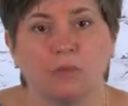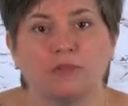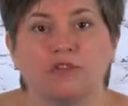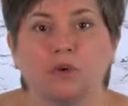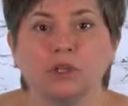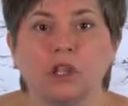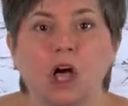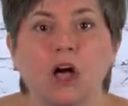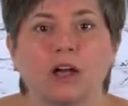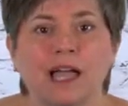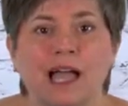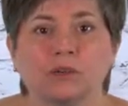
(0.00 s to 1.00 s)
Before
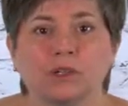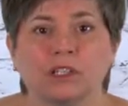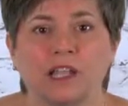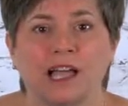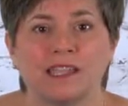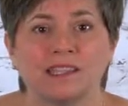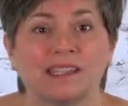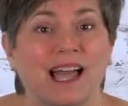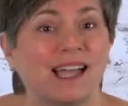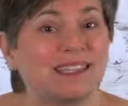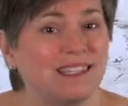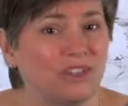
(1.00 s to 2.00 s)
long, I realized
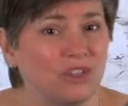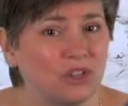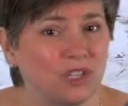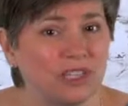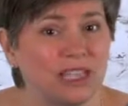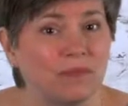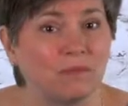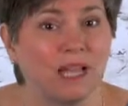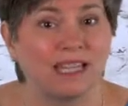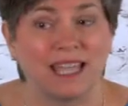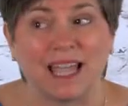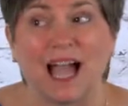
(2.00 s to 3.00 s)
I didn't just need
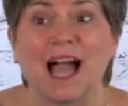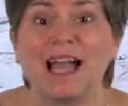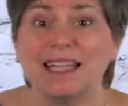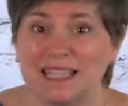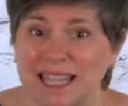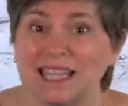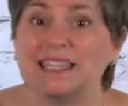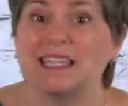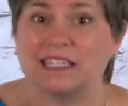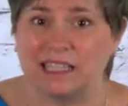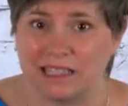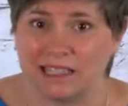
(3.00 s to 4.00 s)
money, I needed
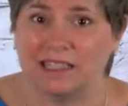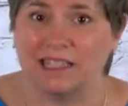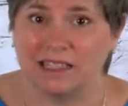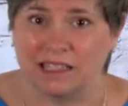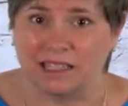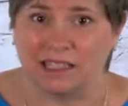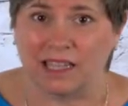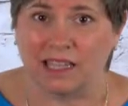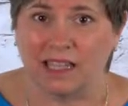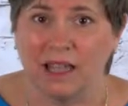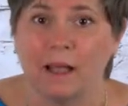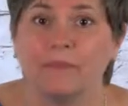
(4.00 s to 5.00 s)
it consistently.
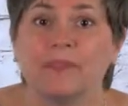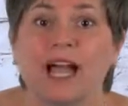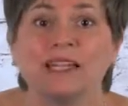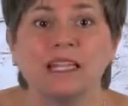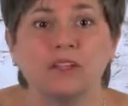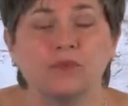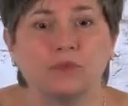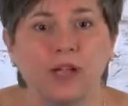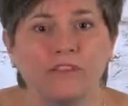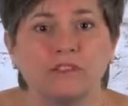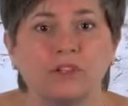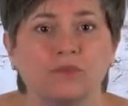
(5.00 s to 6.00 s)
I needed
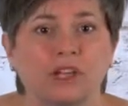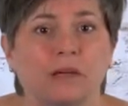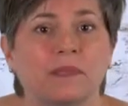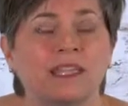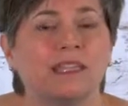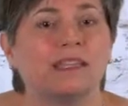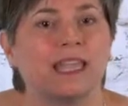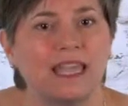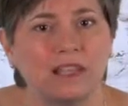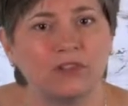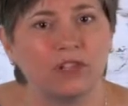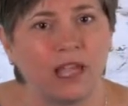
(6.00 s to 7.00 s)
revenue coming in
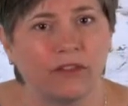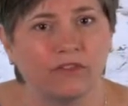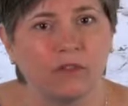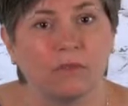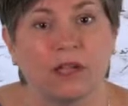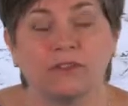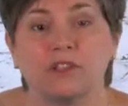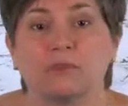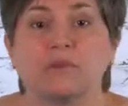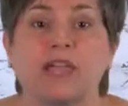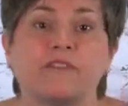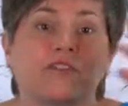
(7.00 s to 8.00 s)
each and every month to
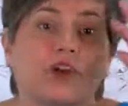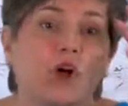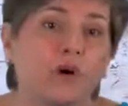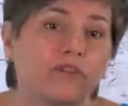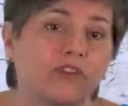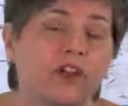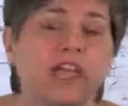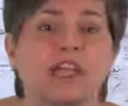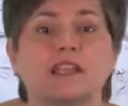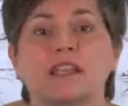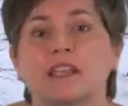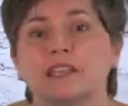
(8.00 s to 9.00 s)
pay for
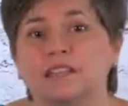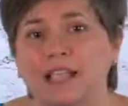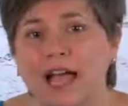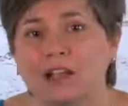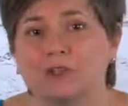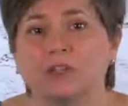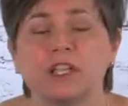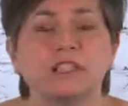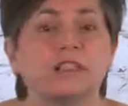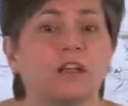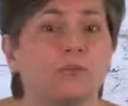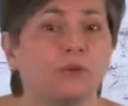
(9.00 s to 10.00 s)
overhead,
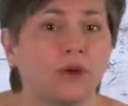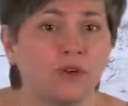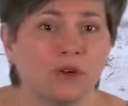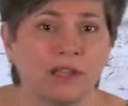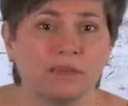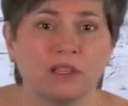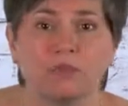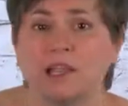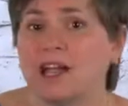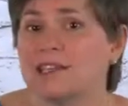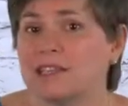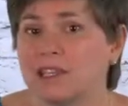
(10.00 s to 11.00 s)
salaries, program
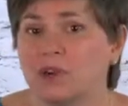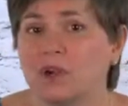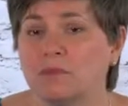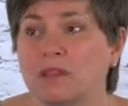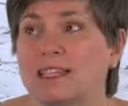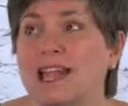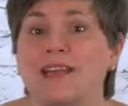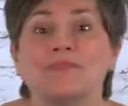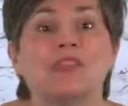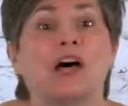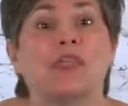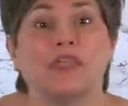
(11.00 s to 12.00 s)
supplies, equipment,
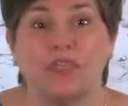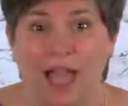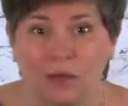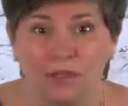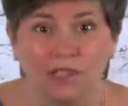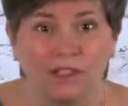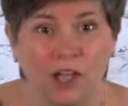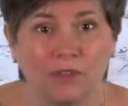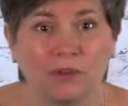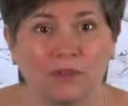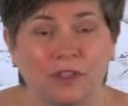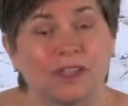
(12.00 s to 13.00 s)
and the 1,000
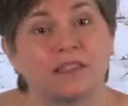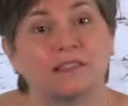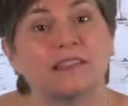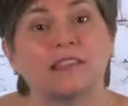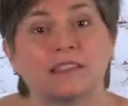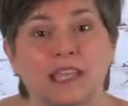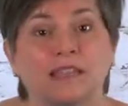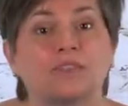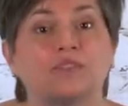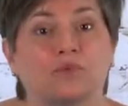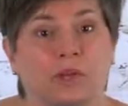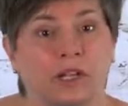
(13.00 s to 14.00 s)
other things it takes
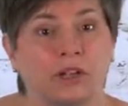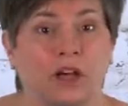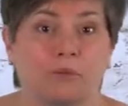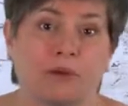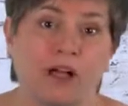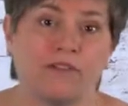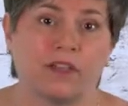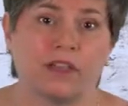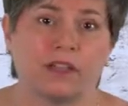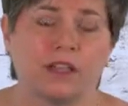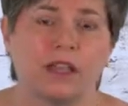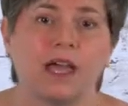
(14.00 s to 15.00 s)
to run a
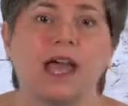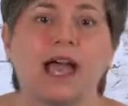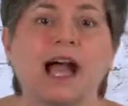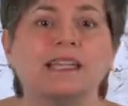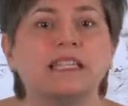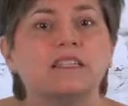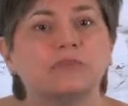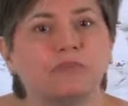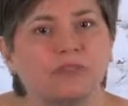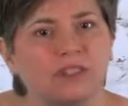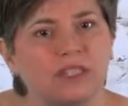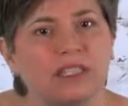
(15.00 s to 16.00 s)
nonprofit. I needed
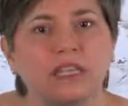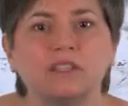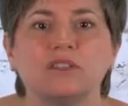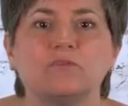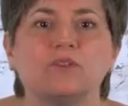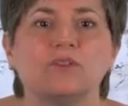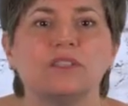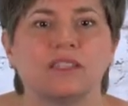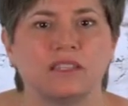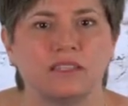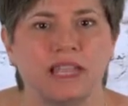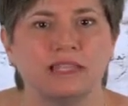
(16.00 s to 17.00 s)
predictable,
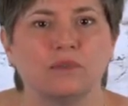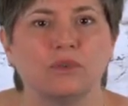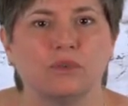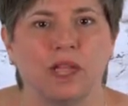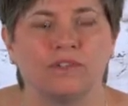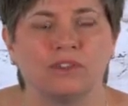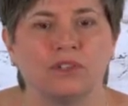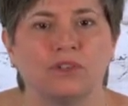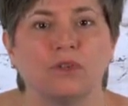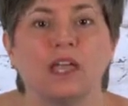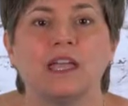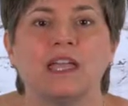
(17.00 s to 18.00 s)
sustainable
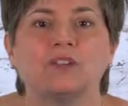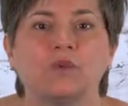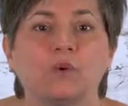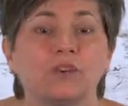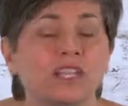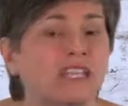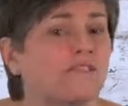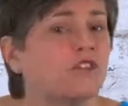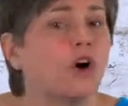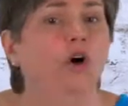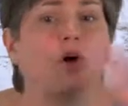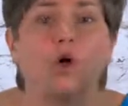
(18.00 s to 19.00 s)
revenue in order to give
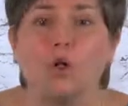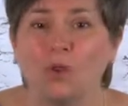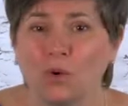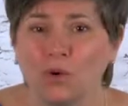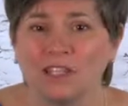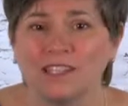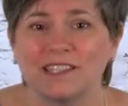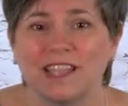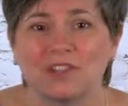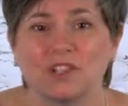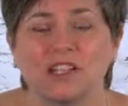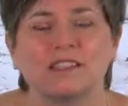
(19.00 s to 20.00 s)
the whole
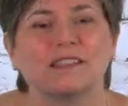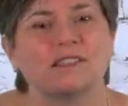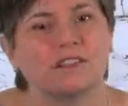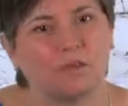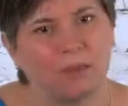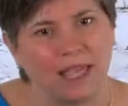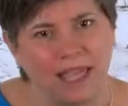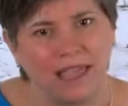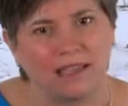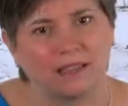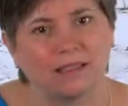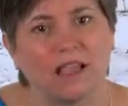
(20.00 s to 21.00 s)
organization a sense of
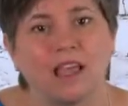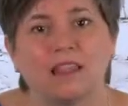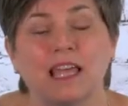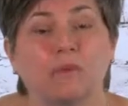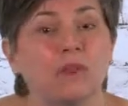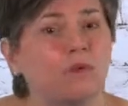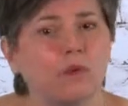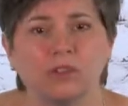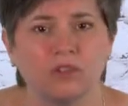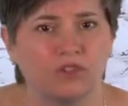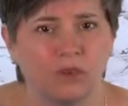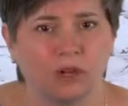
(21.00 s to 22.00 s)
peace, that we
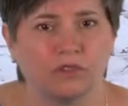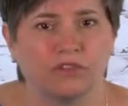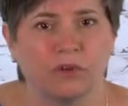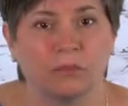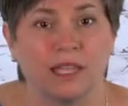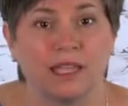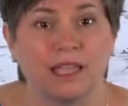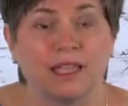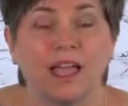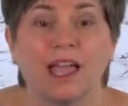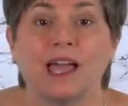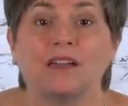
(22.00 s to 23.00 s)
wouldn't struggle for money,
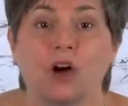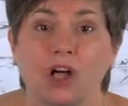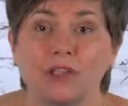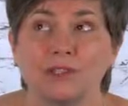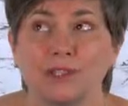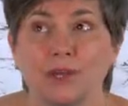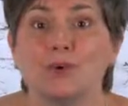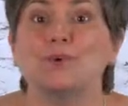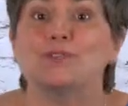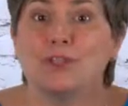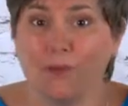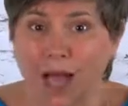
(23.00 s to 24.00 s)
and
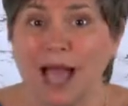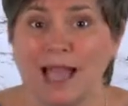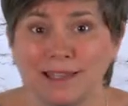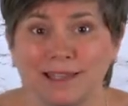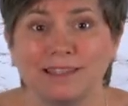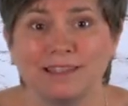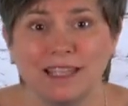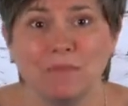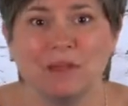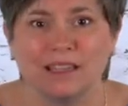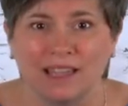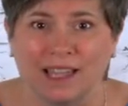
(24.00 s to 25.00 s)
also so I could
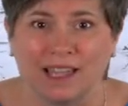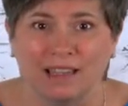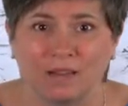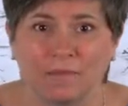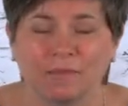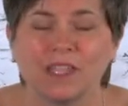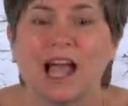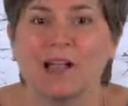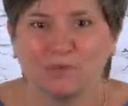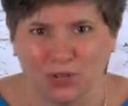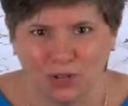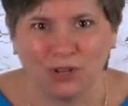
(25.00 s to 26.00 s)
sleep at night.
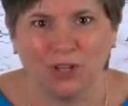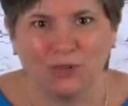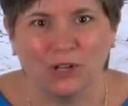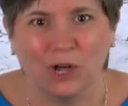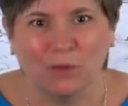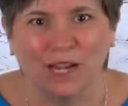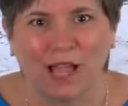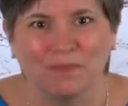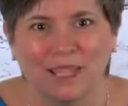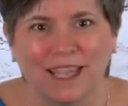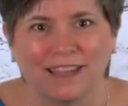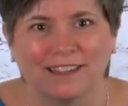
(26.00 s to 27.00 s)
I'm sure you know what I
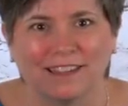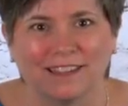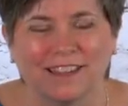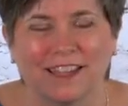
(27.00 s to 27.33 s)
mean.